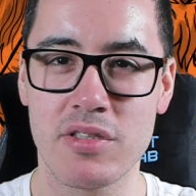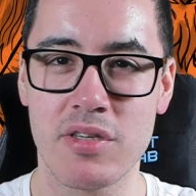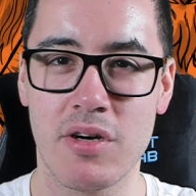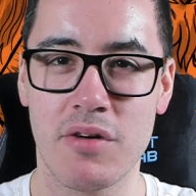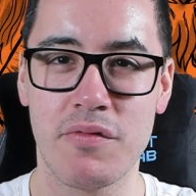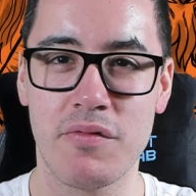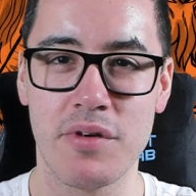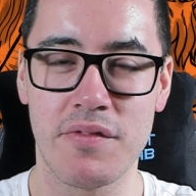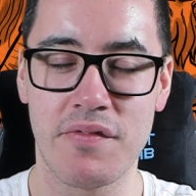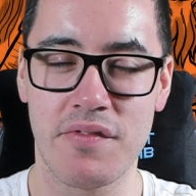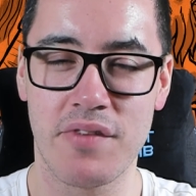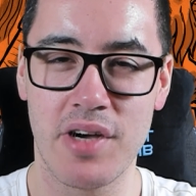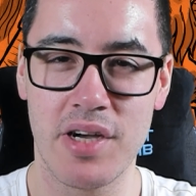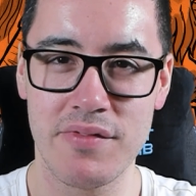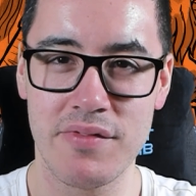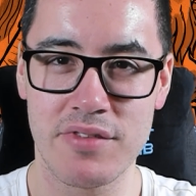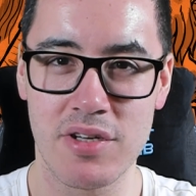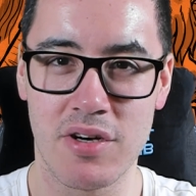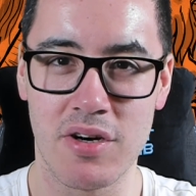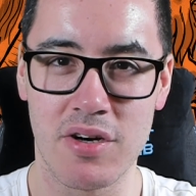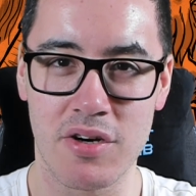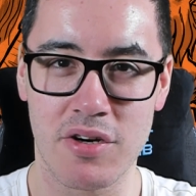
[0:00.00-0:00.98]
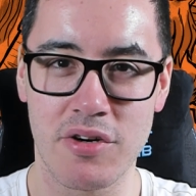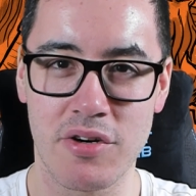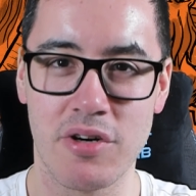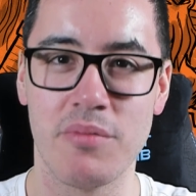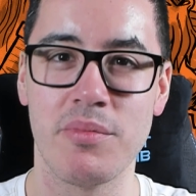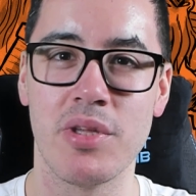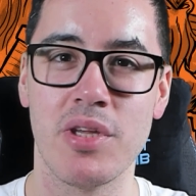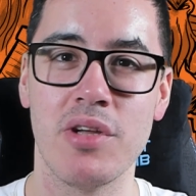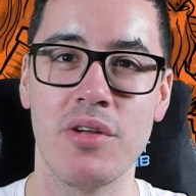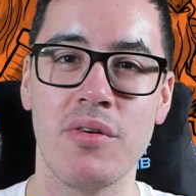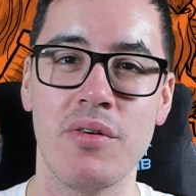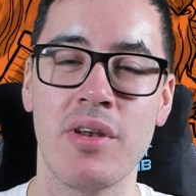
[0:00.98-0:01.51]
off with 5 Dark
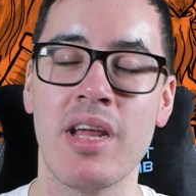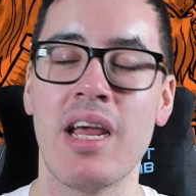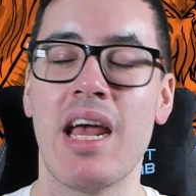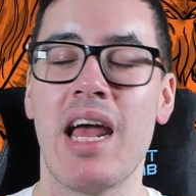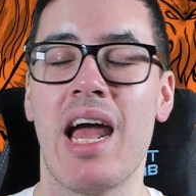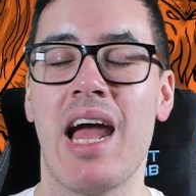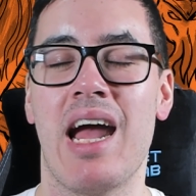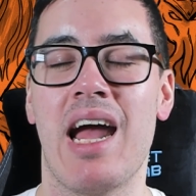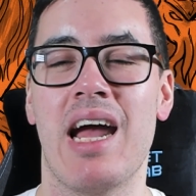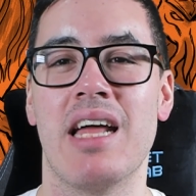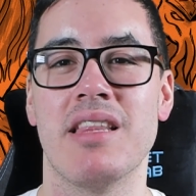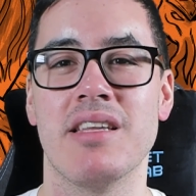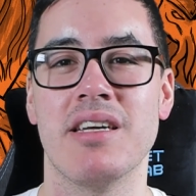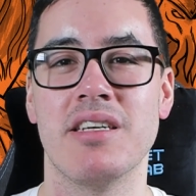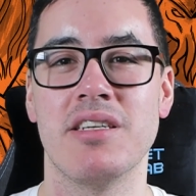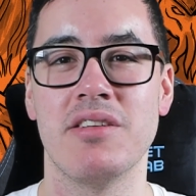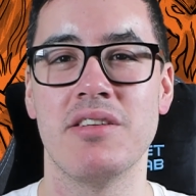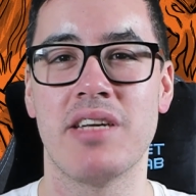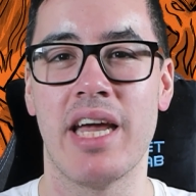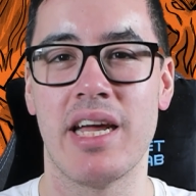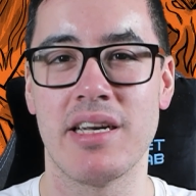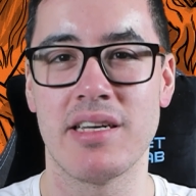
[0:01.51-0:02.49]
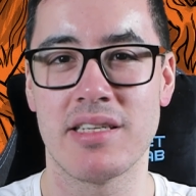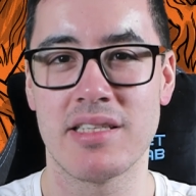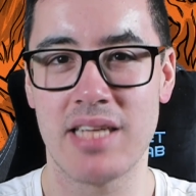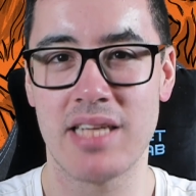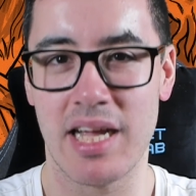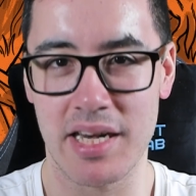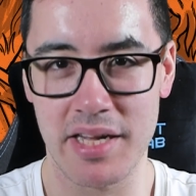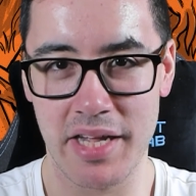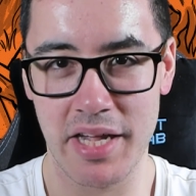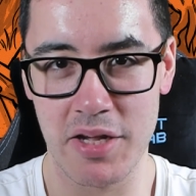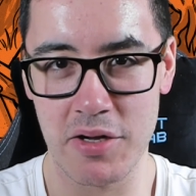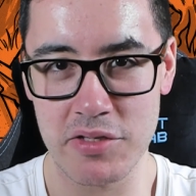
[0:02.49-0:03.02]
Commune, and then you get
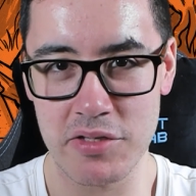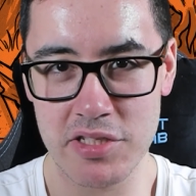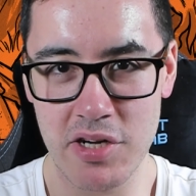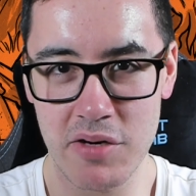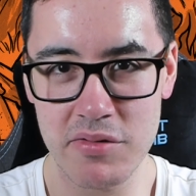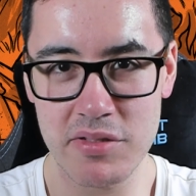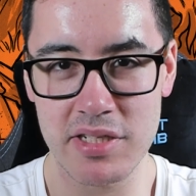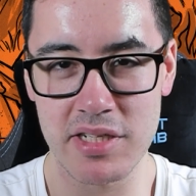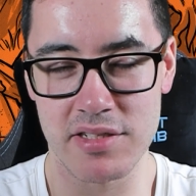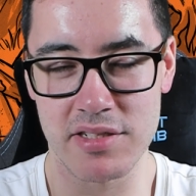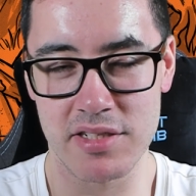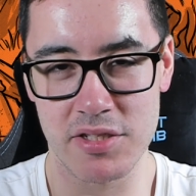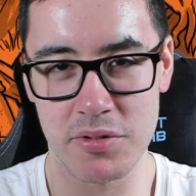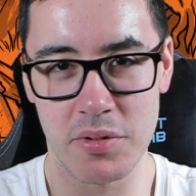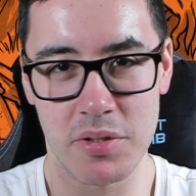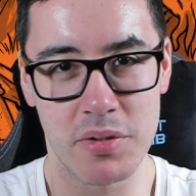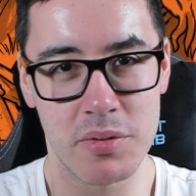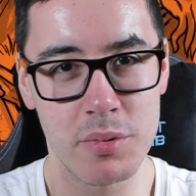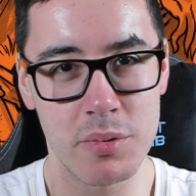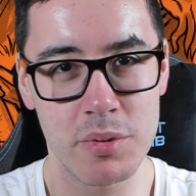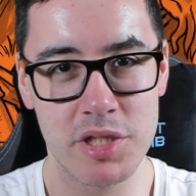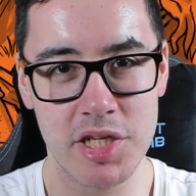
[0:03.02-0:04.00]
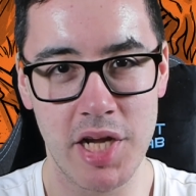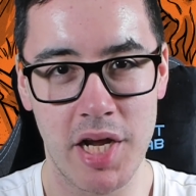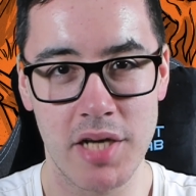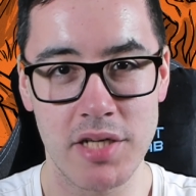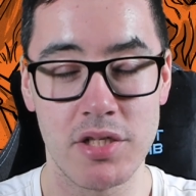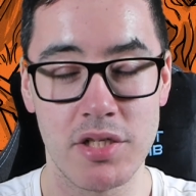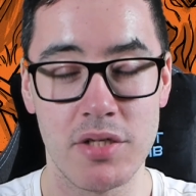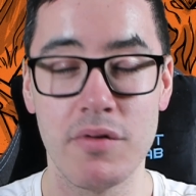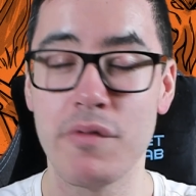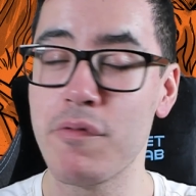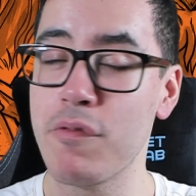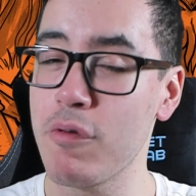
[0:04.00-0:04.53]
10 Chaos Cultists who are all
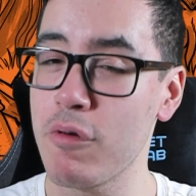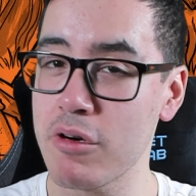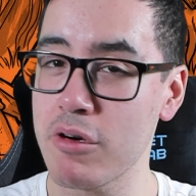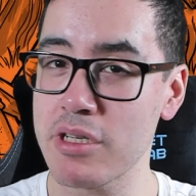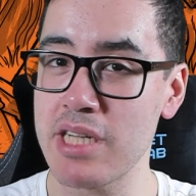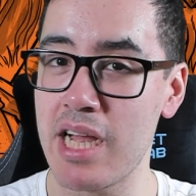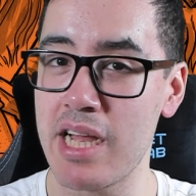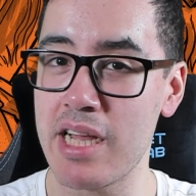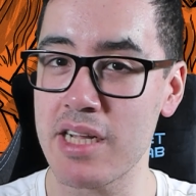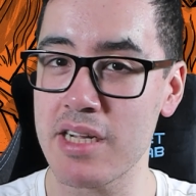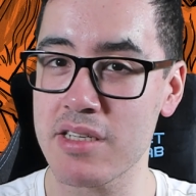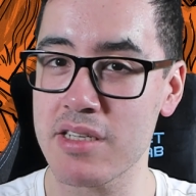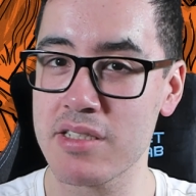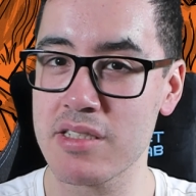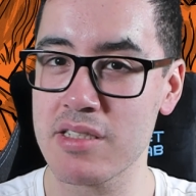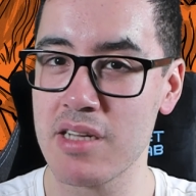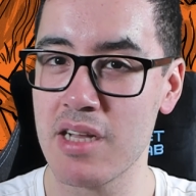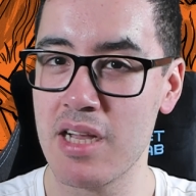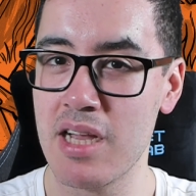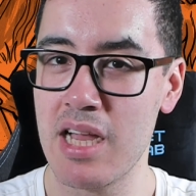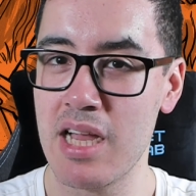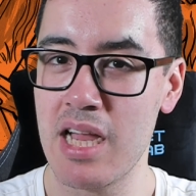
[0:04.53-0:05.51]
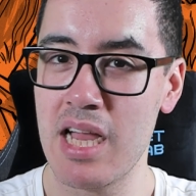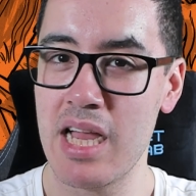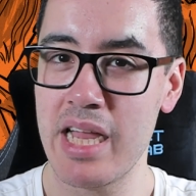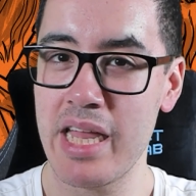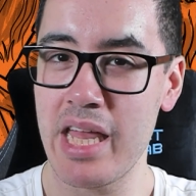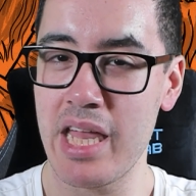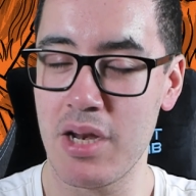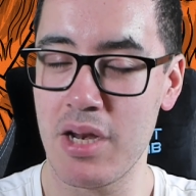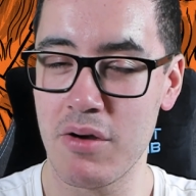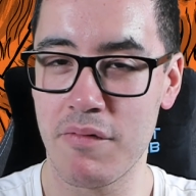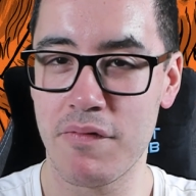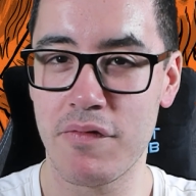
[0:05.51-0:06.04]
GA2 4 attacks,
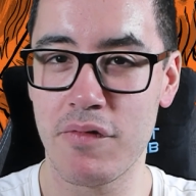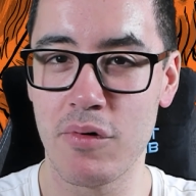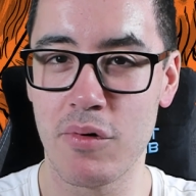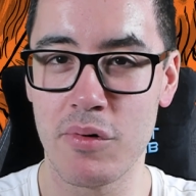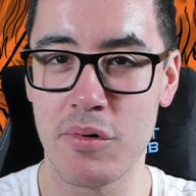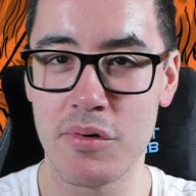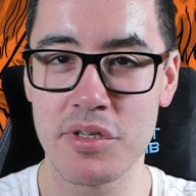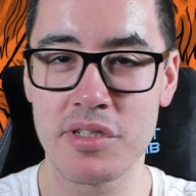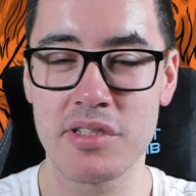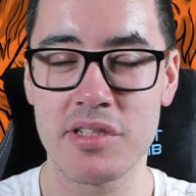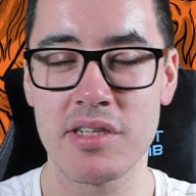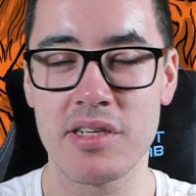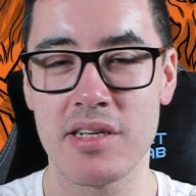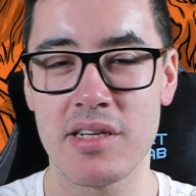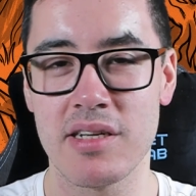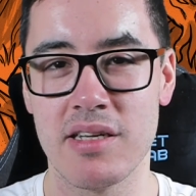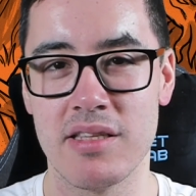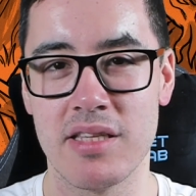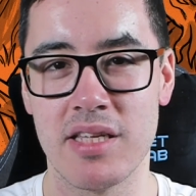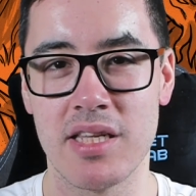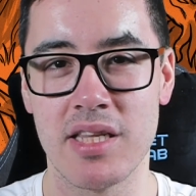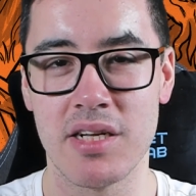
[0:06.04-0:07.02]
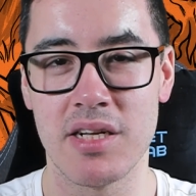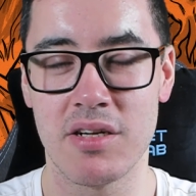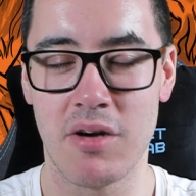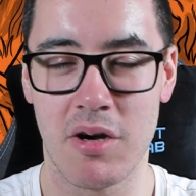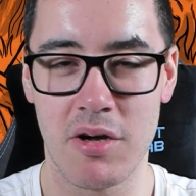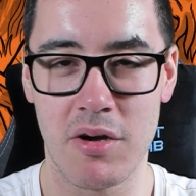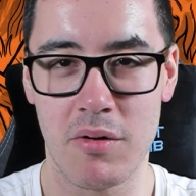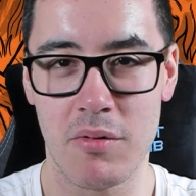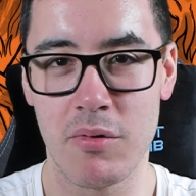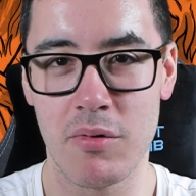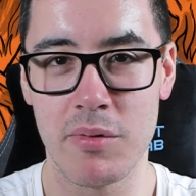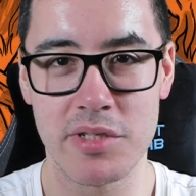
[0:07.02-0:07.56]
hitting on 4s, and then they
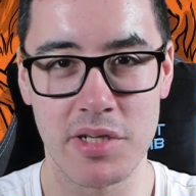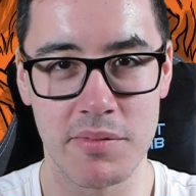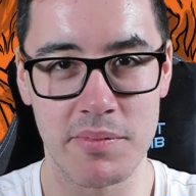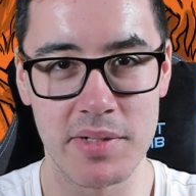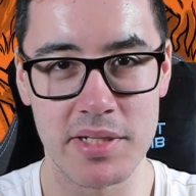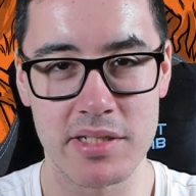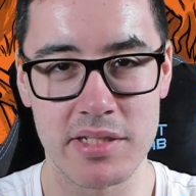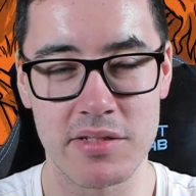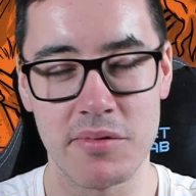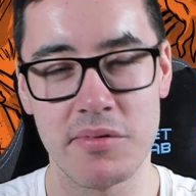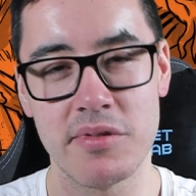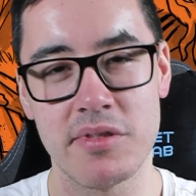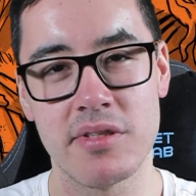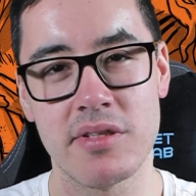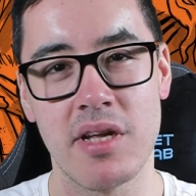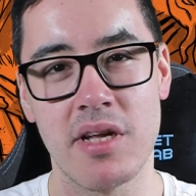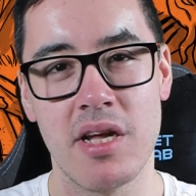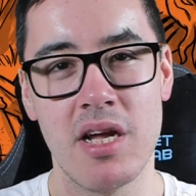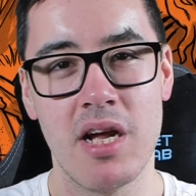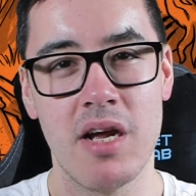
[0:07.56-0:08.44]
got auto pistols.